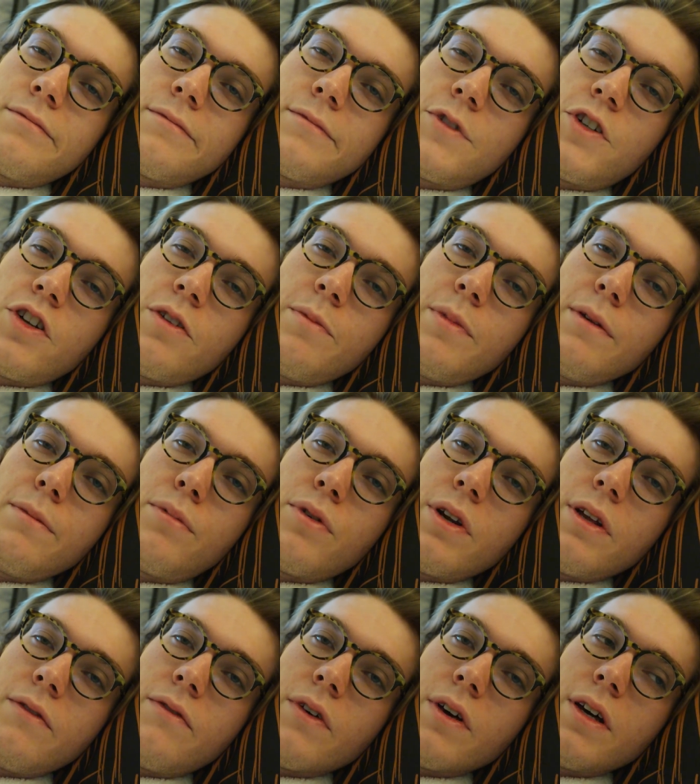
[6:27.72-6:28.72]
should be
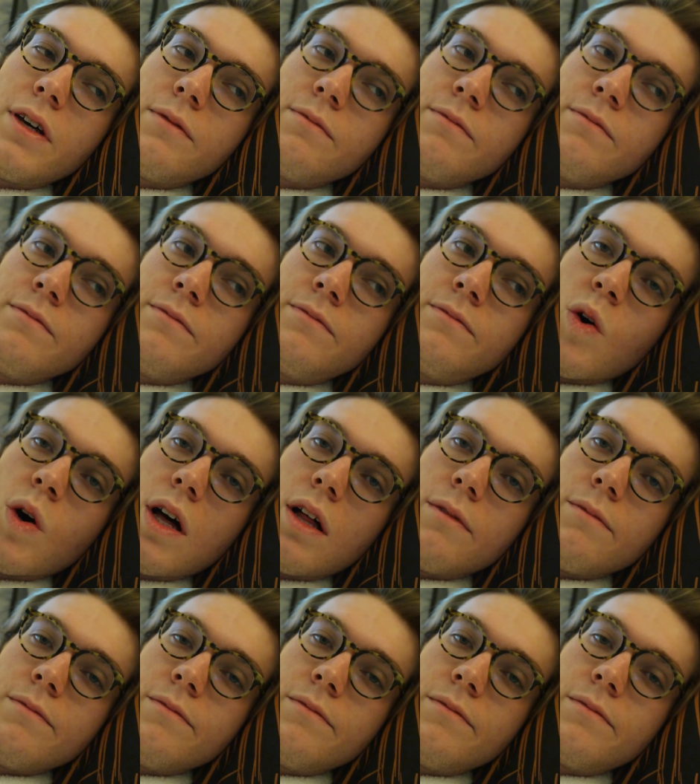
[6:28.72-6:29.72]
pretty fun.
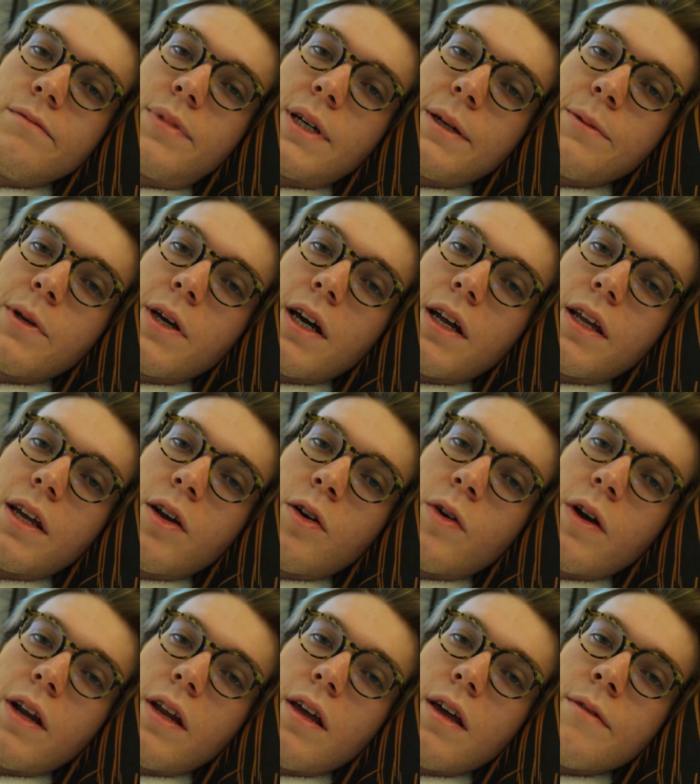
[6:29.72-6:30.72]
Well, probably ought to get
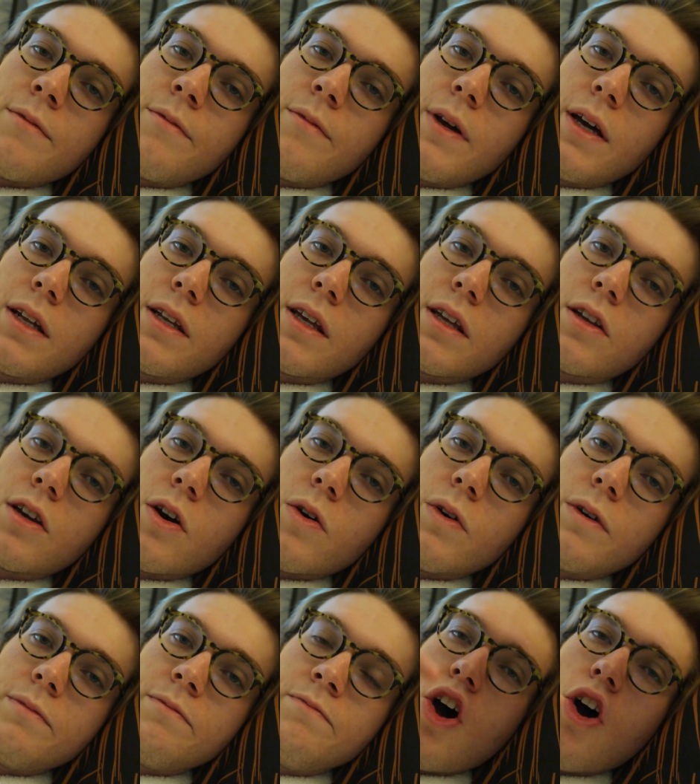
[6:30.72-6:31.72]
ready and get
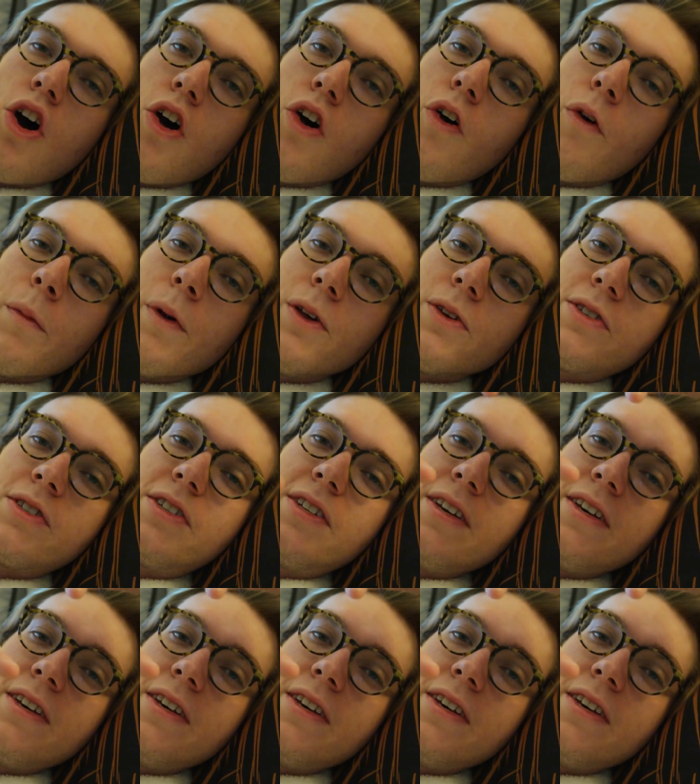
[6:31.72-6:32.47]
going. Almost